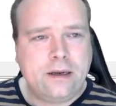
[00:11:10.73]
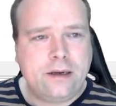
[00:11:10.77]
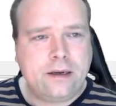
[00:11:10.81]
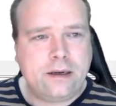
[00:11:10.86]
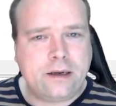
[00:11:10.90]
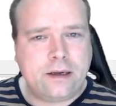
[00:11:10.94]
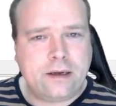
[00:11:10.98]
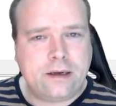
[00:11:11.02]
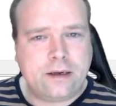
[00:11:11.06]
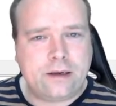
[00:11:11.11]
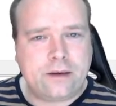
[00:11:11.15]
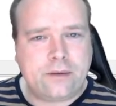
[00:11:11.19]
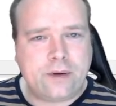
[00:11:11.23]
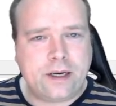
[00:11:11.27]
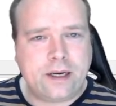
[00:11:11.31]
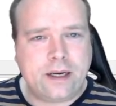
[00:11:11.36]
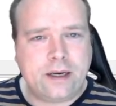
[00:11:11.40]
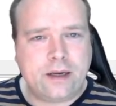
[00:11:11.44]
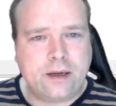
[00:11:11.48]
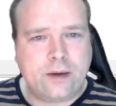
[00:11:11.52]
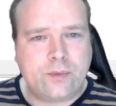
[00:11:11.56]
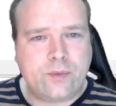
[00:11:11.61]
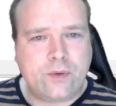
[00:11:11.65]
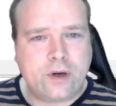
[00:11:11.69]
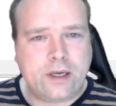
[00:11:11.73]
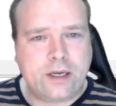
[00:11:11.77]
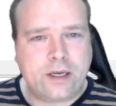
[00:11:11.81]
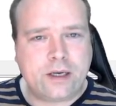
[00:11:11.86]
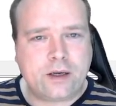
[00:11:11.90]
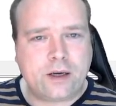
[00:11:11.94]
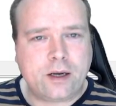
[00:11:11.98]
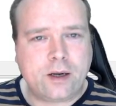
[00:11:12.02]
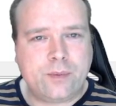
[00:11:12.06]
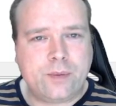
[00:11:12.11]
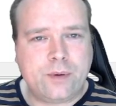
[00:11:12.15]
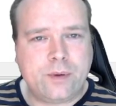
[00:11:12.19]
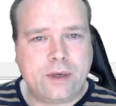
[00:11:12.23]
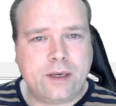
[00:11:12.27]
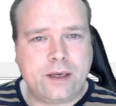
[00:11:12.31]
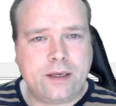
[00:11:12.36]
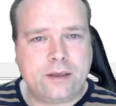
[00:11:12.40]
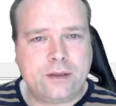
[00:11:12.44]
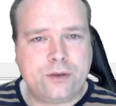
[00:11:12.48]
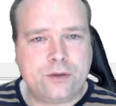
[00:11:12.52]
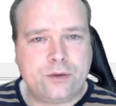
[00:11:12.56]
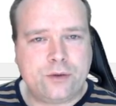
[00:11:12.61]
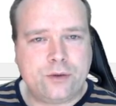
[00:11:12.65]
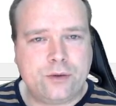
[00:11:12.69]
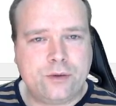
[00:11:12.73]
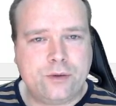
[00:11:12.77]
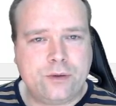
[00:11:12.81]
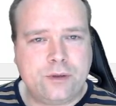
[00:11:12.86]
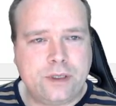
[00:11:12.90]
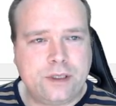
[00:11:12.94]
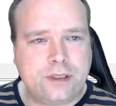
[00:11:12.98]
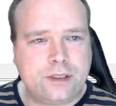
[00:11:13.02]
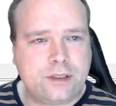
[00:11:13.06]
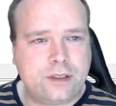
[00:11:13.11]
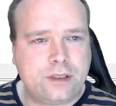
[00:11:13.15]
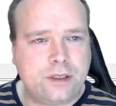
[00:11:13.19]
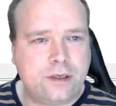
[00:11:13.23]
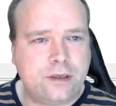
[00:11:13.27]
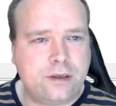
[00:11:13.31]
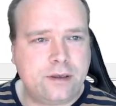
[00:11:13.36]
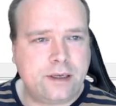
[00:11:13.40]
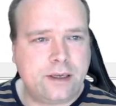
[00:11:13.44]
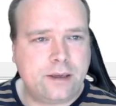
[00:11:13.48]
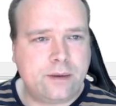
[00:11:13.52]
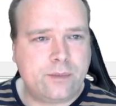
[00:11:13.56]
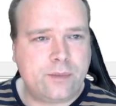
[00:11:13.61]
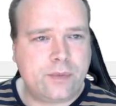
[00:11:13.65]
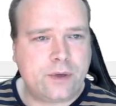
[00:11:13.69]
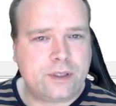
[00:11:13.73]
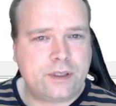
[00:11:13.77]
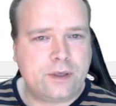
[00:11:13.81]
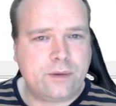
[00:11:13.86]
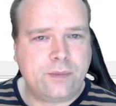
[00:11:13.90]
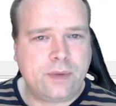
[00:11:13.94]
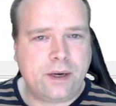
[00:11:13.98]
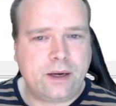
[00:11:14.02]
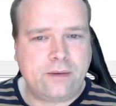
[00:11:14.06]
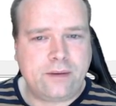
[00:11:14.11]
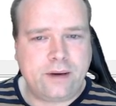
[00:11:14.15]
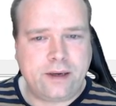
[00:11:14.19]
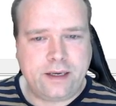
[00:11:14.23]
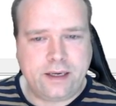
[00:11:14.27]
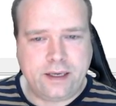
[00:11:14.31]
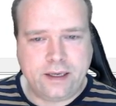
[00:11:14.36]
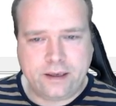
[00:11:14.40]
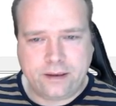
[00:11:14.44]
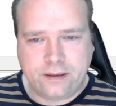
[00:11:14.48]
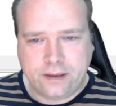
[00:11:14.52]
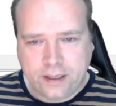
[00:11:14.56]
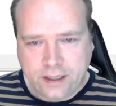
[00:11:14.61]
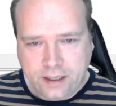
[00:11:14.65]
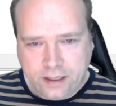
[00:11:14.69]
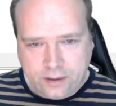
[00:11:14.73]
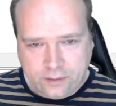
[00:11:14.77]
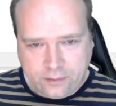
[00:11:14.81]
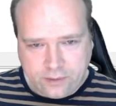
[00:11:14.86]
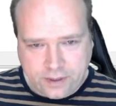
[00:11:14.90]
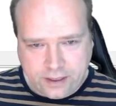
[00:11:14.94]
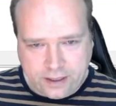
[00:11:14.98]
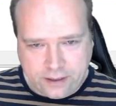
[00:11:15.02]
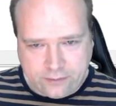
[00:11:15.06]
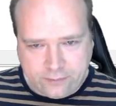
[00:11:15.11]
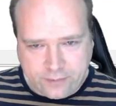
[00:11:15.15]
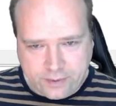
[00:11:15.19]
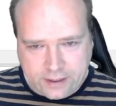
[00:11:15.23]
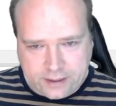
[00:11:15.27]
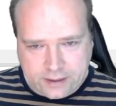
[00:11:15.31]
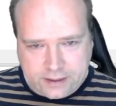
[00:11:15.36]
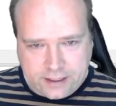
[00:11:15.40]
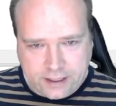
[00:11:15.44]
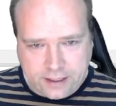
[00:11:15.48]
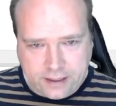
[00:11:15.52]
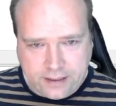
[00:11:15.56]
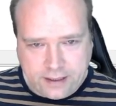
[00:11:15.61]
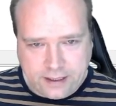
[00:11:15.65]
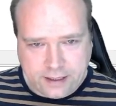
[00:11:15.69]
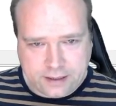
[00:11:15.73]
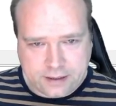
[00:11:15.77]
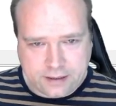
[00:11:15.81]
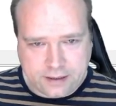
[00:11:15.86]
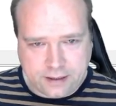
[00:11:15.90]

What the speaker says: the project up into this little button bar right here, where I have my IntelliJ.